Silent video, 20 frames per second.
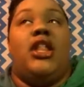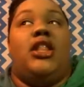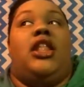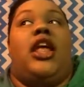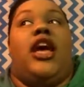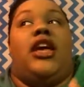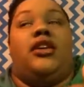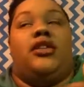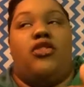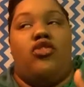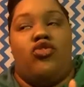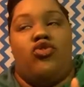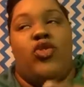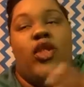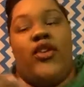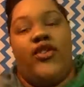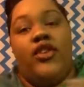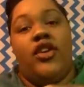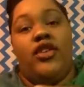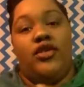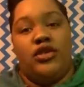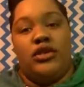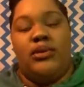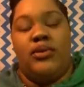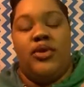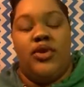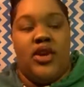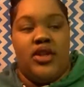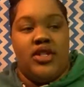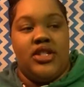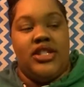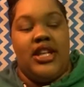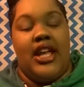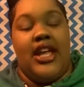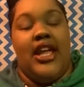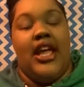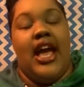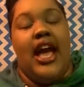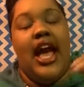Like if you're YouTube and you understand,